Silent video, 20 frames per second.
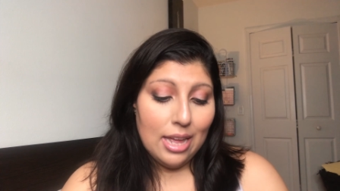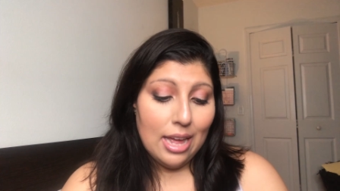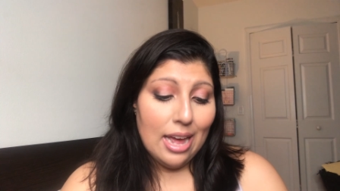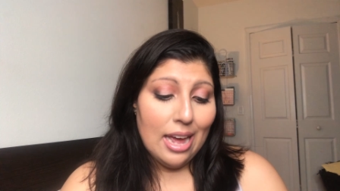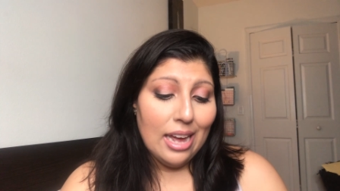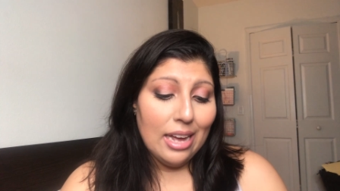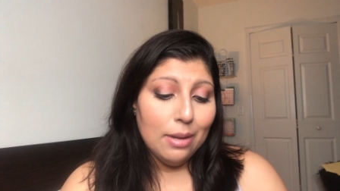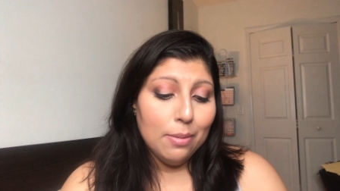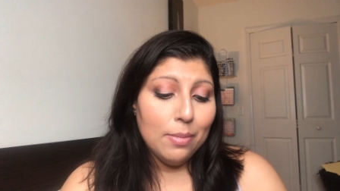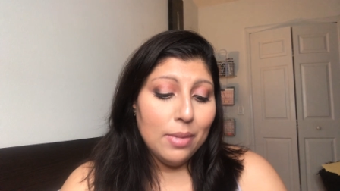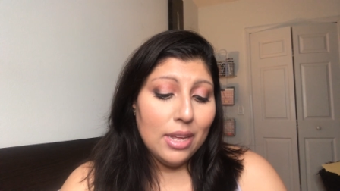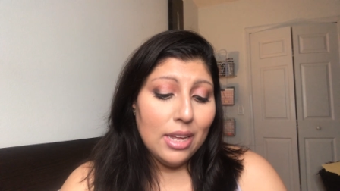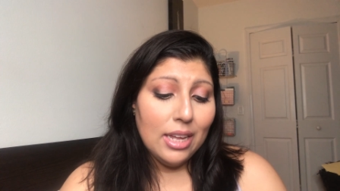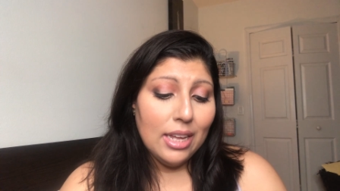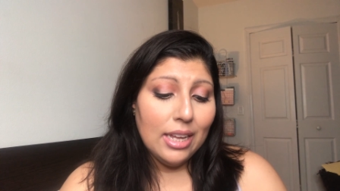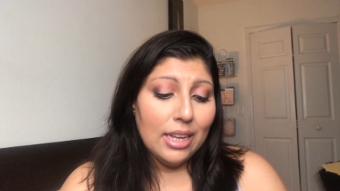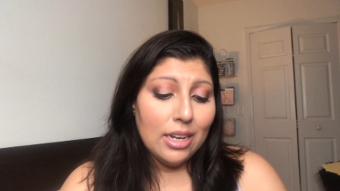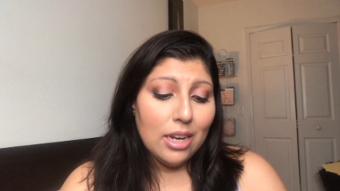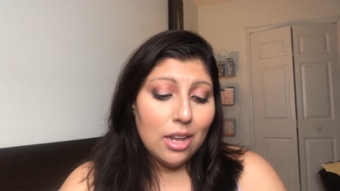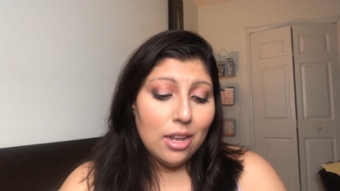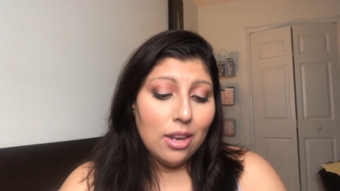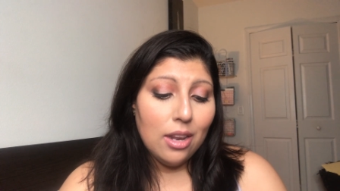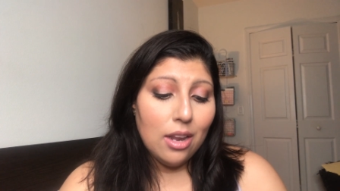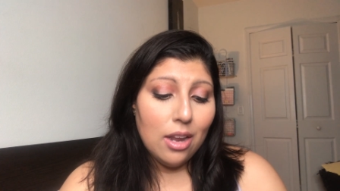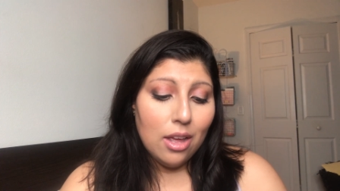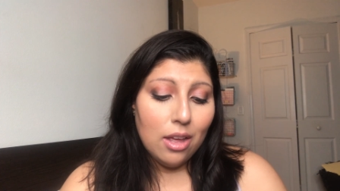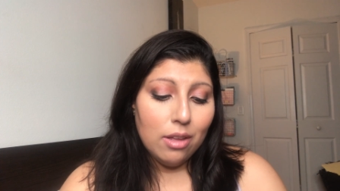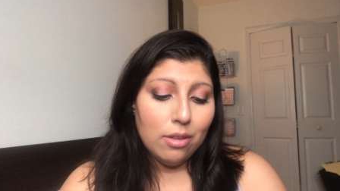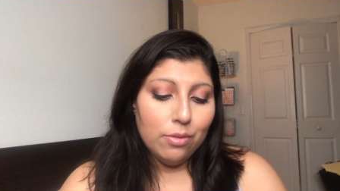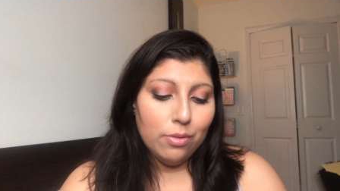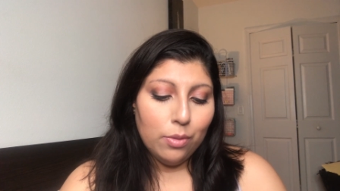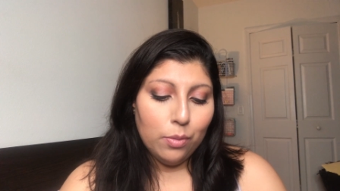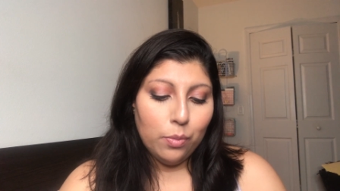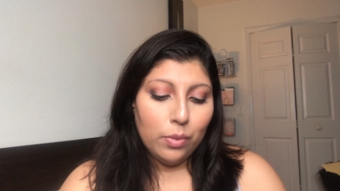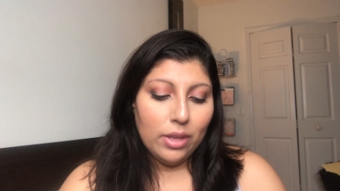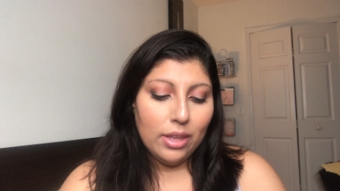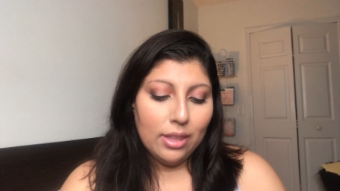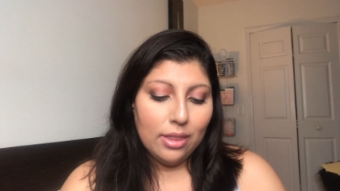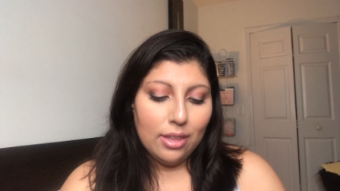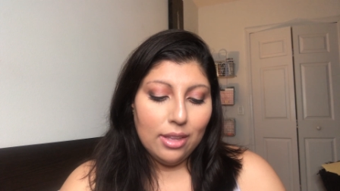I'm in love
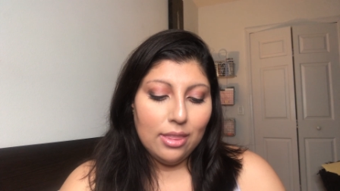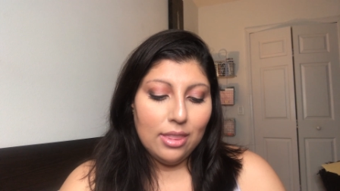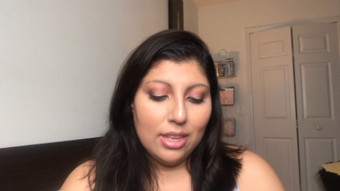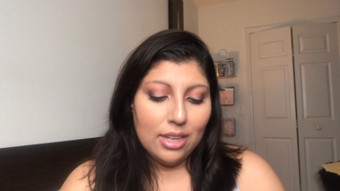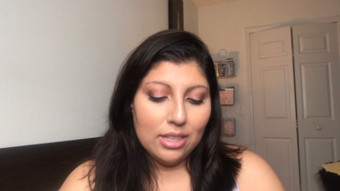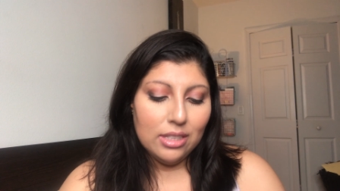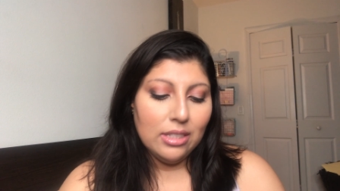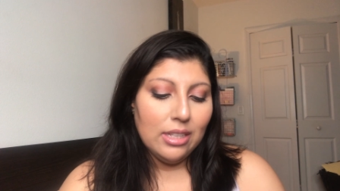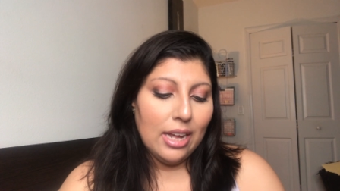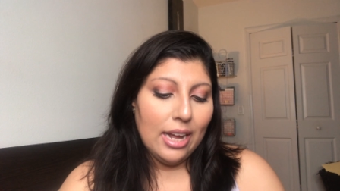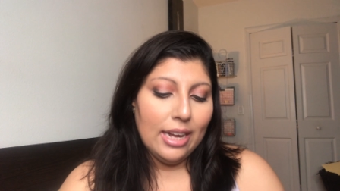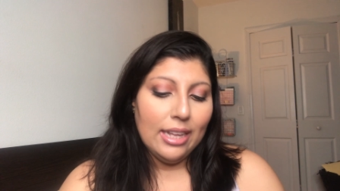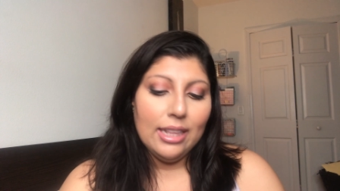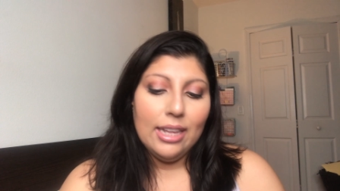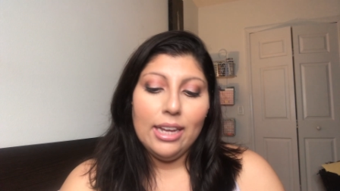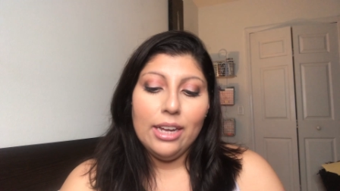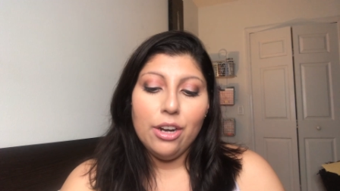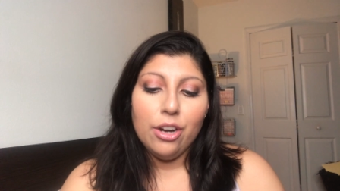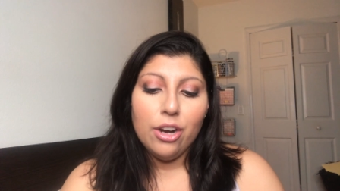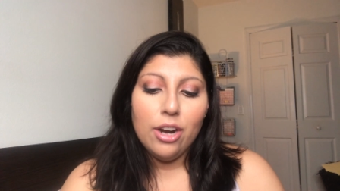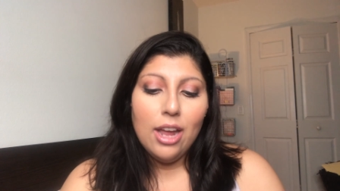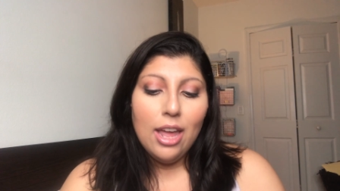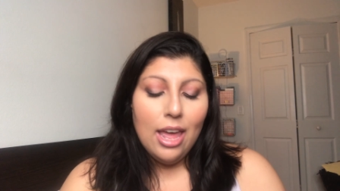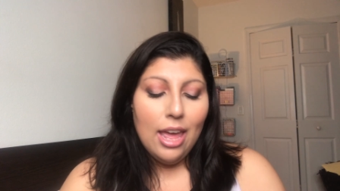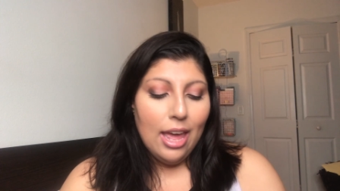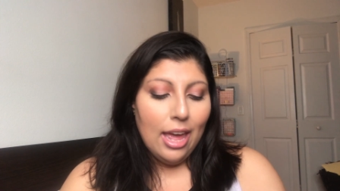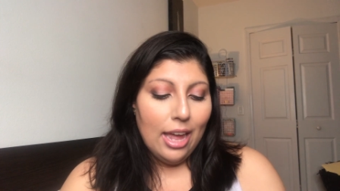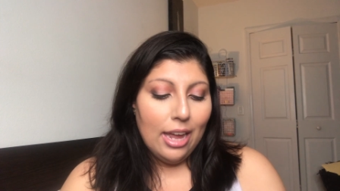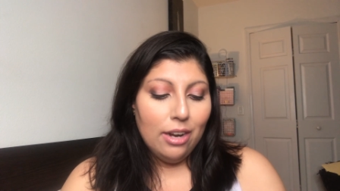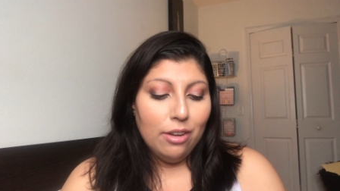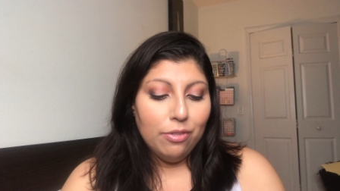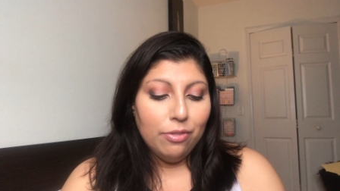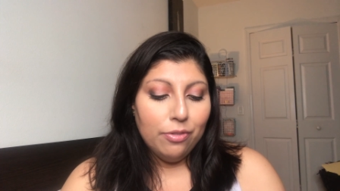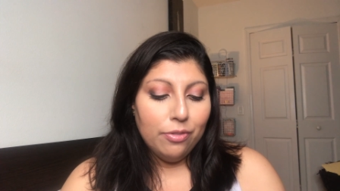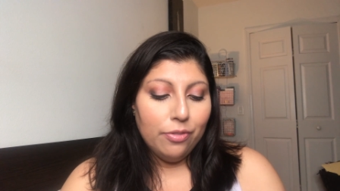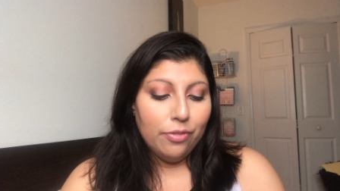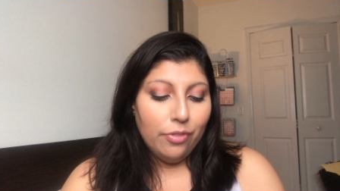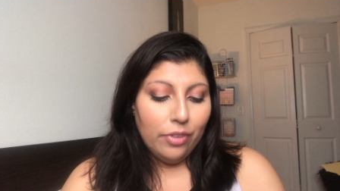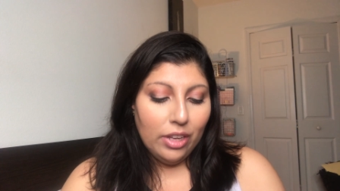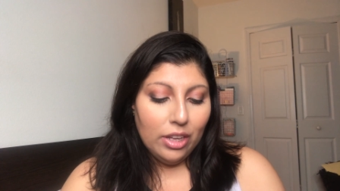with this highlighter, and it
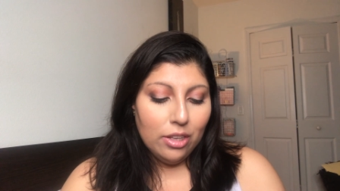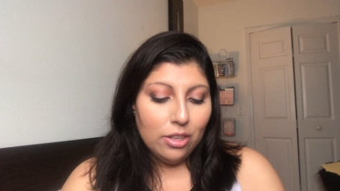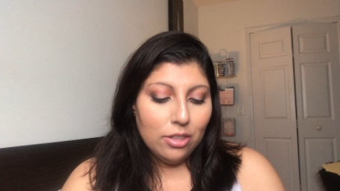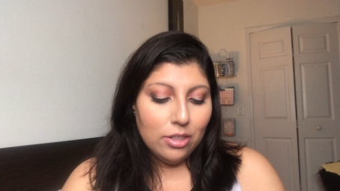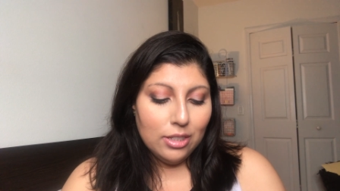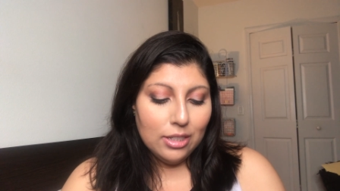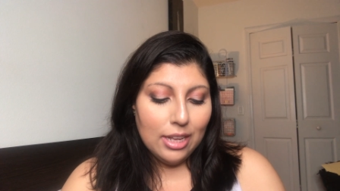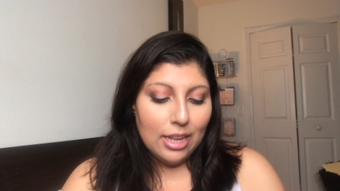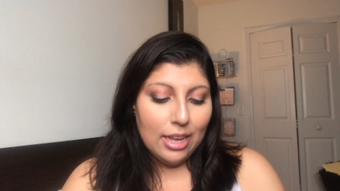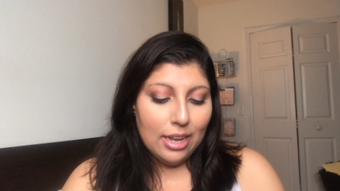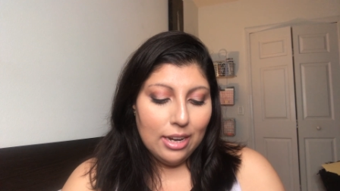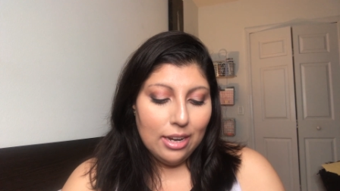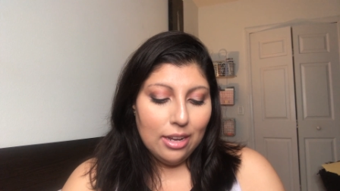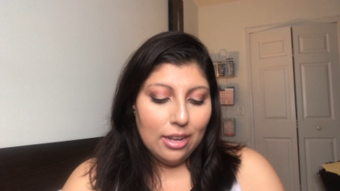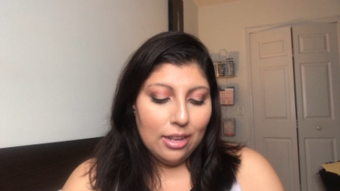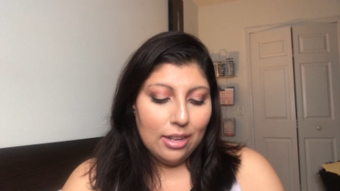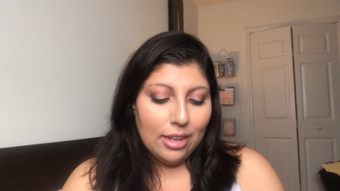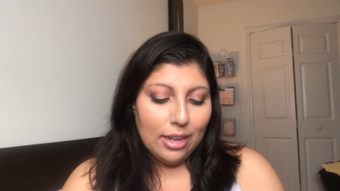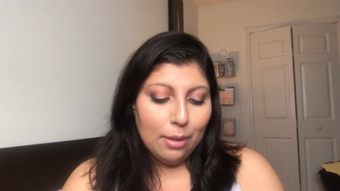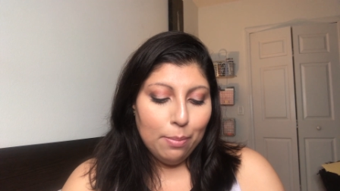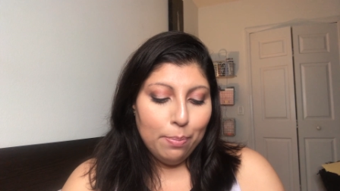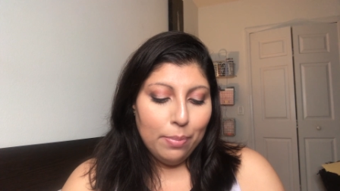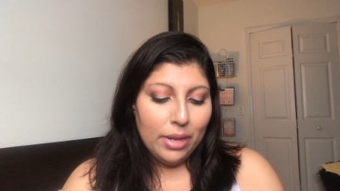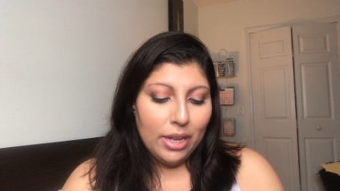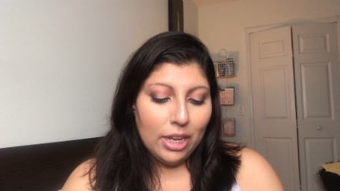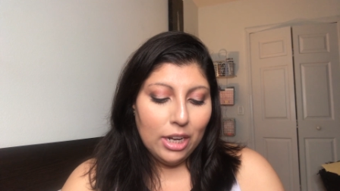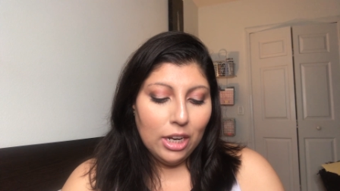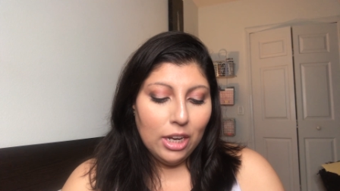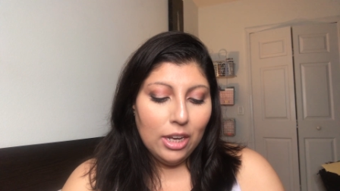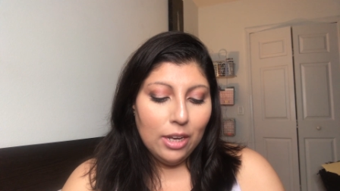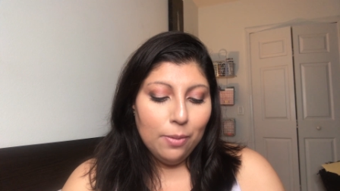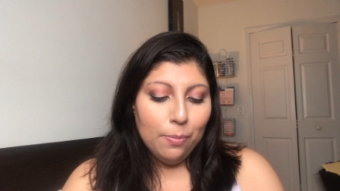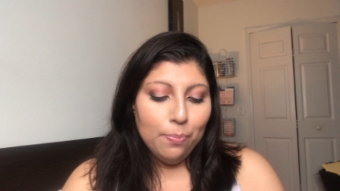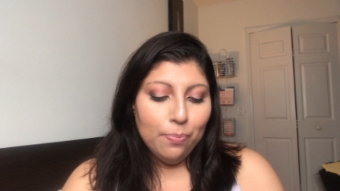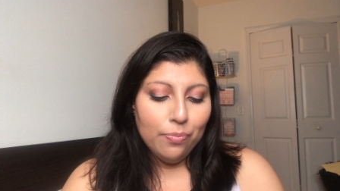feels kind of like putty,